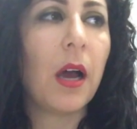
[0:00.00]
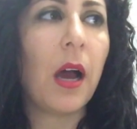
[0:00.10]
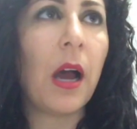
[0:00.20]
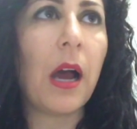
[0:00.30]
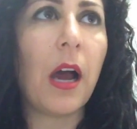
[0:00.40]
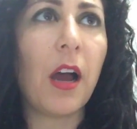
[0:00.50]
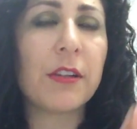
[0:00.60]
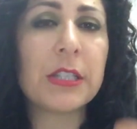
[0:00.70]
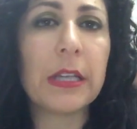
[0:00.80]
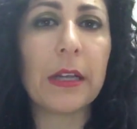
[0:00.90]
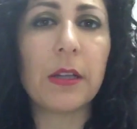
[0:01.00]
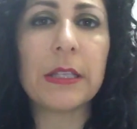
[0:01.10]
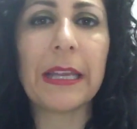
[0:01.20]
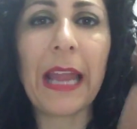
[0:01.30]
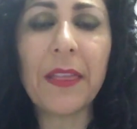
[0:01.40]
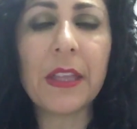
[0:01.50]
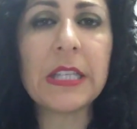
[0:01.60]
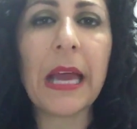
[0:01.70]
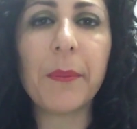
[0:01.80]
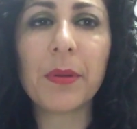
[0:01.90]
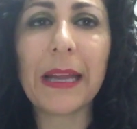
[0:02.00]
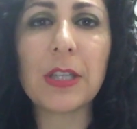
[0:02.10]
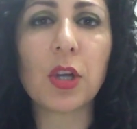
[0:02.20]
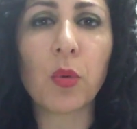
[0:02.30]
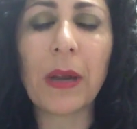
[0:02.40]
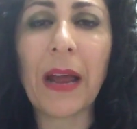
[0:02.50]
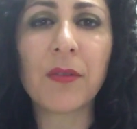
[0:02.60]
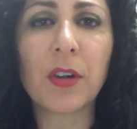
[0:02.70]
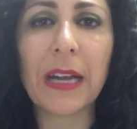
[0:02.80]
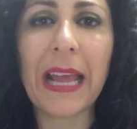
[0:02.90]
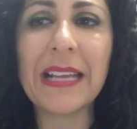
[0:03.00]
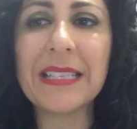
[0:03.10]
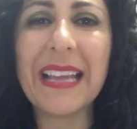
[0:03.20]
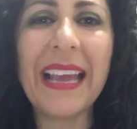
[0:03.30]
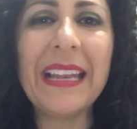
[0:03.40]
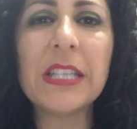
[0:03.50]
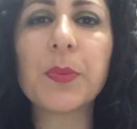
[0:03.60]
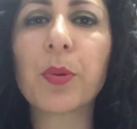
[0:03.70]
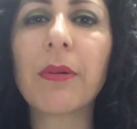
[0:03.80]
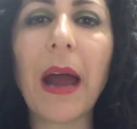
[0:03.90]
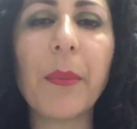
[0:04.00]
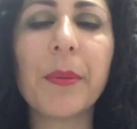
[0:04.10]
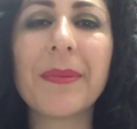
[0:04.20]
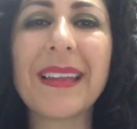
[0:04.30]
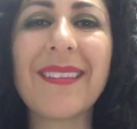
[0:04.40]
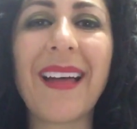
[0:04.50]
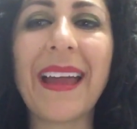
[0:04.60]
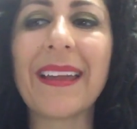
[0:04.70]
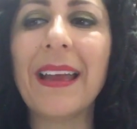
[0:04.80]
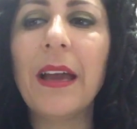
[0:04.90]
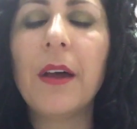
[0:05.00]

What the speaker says: to get the templates or whatever it is. And it's probably like